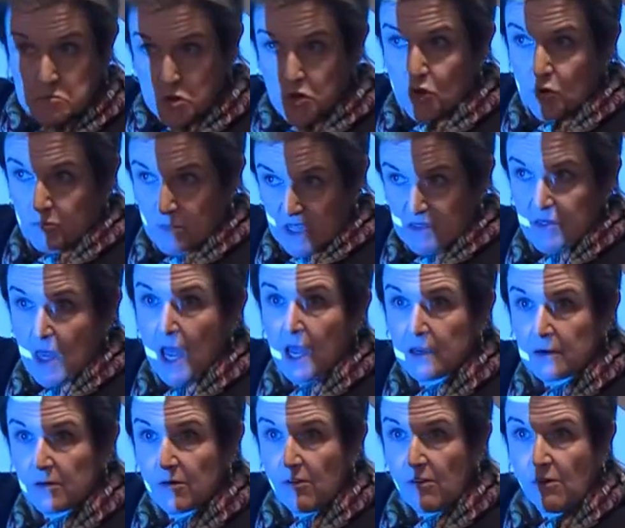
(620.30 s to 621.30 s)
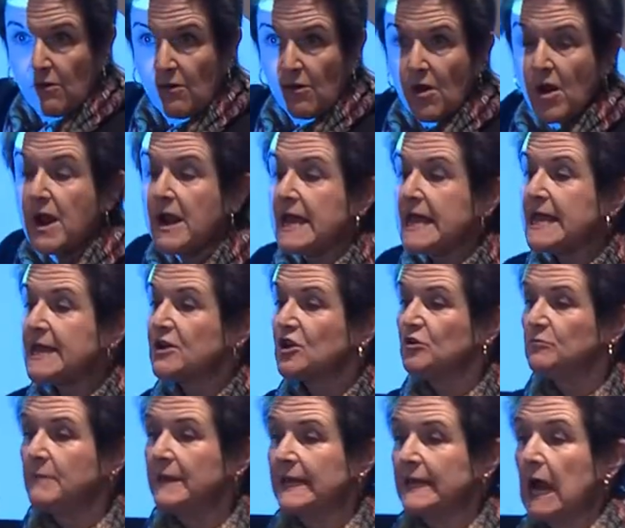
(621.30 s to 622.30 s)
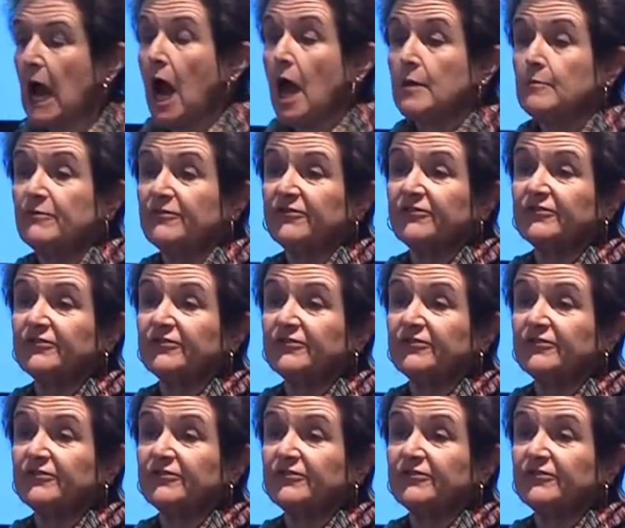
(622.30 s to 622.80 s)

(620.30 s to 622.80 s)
It could mean that. It could mean I'm